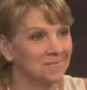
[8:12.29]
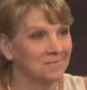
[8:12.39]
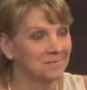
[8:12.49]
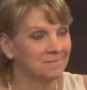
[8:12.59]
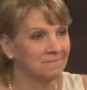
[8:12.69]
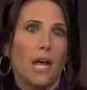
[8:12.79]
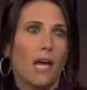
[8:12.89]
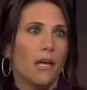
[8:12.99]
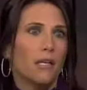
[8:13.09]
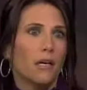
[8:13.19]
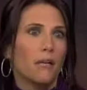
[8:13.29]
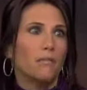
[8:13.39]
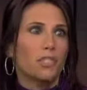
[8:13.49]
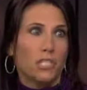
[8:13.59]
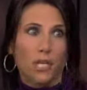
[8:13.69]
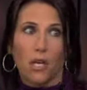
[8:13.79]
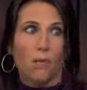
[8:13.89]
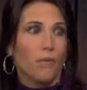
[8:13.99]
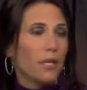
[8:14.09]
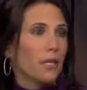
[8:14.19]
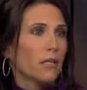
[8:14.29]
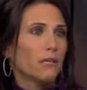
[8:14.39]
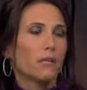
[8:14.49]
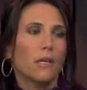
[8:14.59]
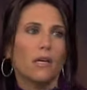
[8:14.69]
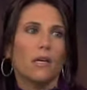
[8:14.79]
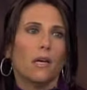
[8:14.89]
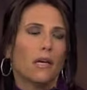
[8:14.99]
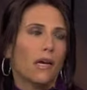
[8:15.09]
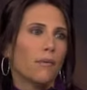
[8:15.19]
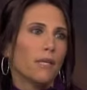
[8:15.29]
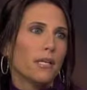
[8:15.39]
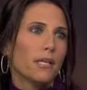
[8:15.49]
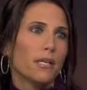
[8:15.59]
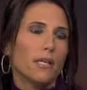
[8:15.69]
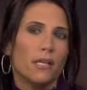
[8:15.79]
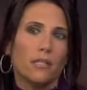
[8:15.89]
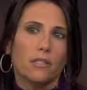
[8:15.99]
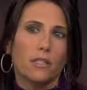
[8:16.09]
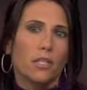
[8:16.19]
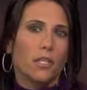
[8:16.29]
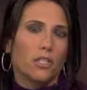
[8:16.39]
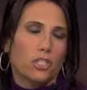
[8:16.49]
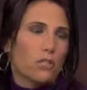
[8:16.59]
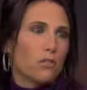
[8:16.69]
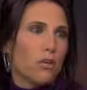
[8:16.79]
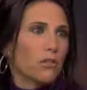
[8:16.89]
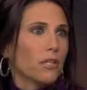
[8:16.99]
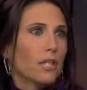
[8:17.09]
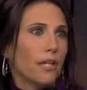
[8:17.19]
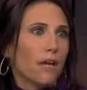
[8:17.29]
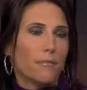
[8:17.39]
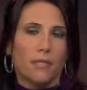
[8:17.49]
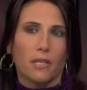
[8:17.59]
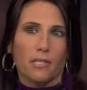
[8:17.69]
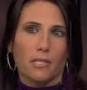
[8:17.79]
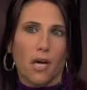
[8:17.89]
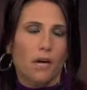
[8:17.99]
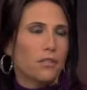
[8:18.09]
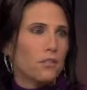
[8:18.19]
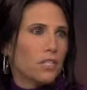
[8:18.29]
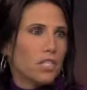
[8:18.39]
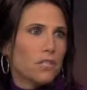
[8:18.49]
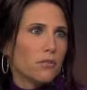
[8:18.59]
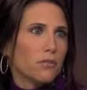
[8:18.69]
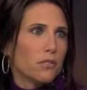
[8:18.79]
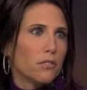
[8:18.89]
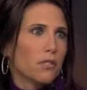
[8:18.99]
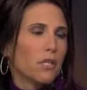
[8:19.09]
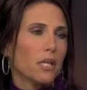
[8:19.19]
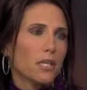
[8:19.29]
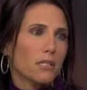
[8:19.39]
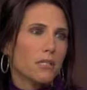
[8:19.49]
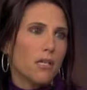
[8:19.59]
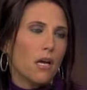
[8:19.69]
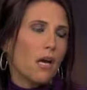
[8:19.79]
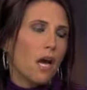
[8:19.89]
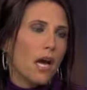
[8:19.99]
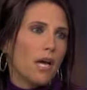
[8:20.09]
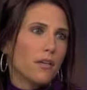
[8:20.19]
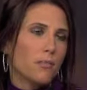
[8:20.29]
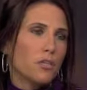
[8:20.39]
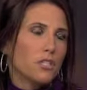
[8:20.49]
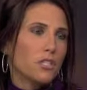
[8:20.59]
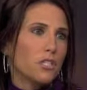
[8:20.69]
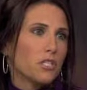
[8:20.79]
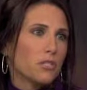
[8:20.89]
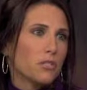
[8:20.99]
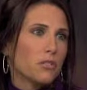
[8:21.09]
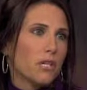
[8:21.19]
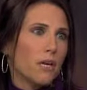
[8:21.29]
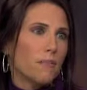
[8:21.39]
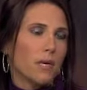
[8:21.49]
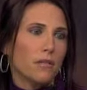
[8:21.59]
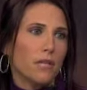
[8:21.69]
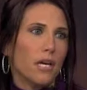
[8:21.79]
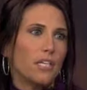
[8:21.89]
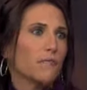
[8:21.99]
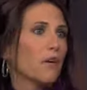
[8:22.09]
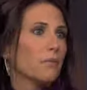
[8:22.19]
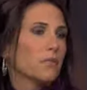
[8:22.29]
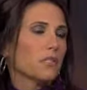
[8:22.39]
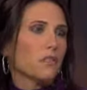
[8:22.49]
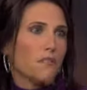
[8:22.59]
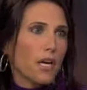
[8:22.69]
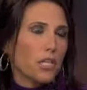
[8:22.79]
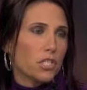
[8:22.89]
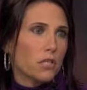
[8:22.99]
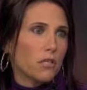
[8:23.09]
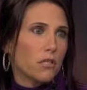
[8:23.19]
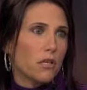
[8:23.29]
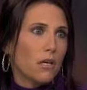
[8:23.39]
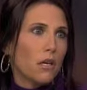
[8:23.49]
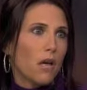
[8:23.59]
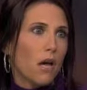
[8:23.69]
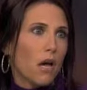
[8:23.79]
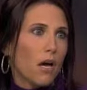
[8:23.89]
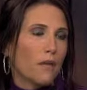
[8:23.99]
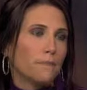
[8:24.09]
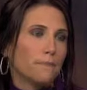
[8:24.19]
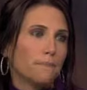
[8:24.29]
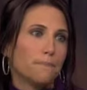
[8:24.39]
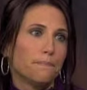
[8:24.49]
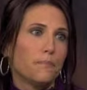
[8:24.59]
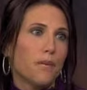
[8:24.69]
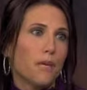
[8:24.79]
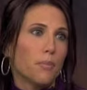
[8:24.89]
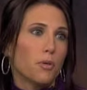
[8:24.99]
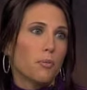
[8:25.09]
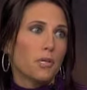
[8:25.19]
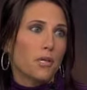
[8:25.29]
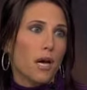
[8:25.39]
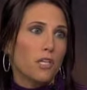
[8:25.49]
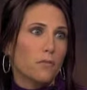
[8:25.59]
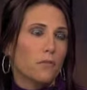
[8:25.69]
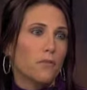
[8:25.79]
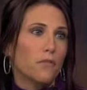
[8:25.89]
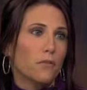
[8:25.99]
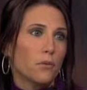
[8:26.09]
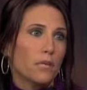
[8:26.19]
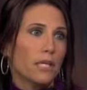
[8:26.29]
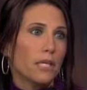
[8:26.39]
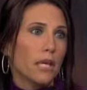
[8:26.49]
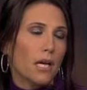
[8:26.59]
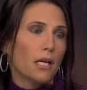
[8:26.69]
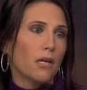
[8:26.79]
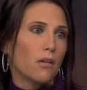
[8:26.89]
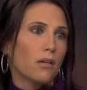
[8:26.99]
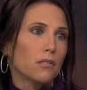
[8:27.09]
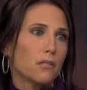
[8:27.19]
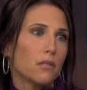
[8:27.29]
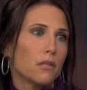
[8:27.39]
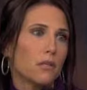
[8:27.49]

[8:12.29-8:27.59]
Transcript: I called, and she said, come right in. And I went in, and just her looking at me as a doctor, she knew what she was looking at. And I had emergency surgery. Apparently I developed an infection that put me in the hospital for a week, and I lost